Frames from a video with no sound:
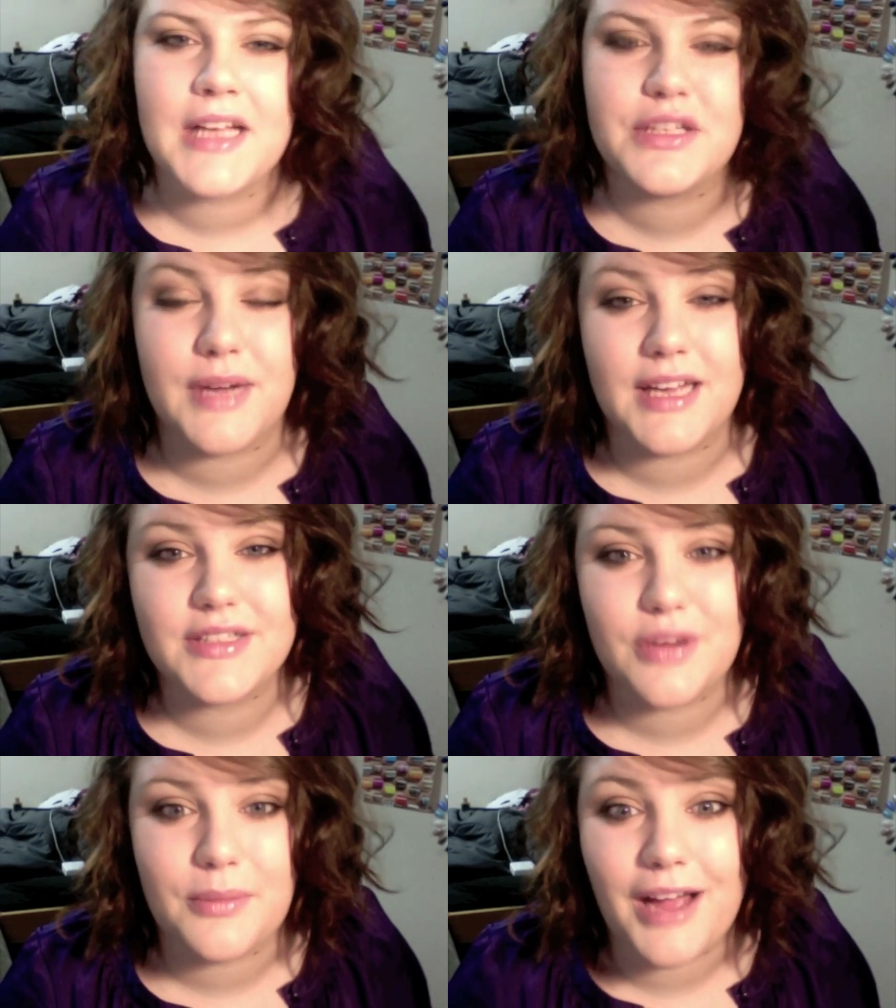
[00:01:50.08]
away,
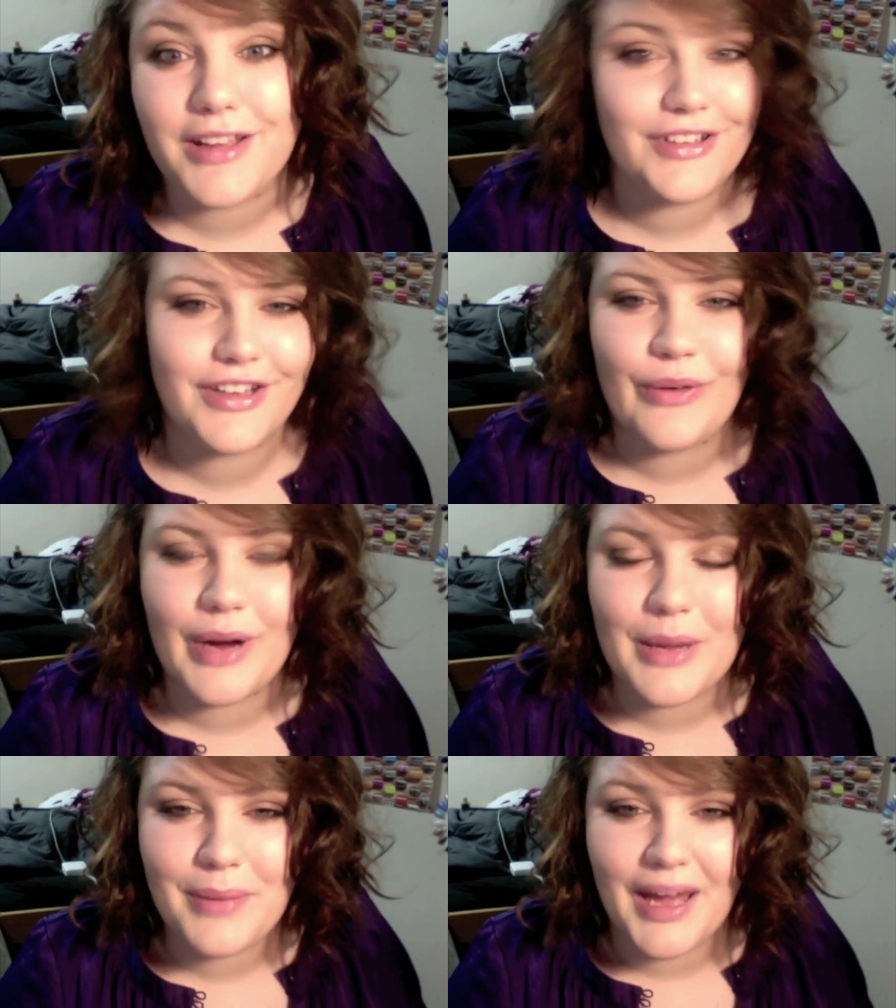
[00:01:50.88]
so I'm not going to look
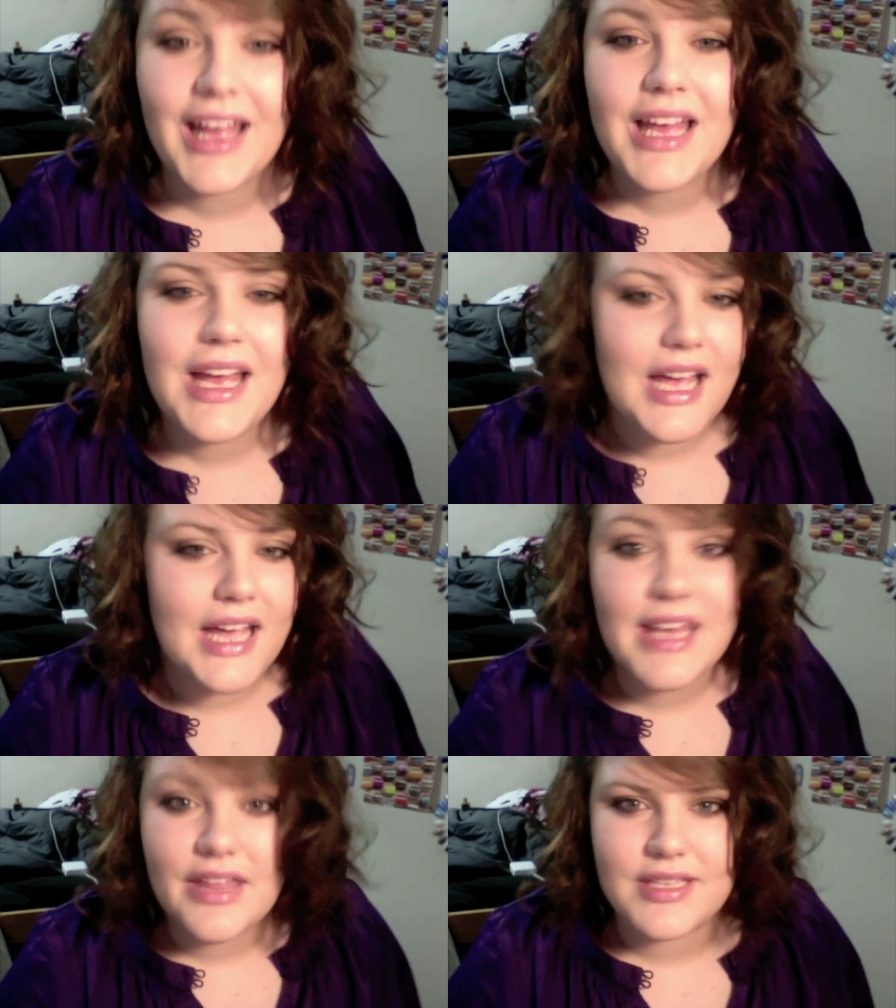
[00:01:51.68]
for it. But yeah,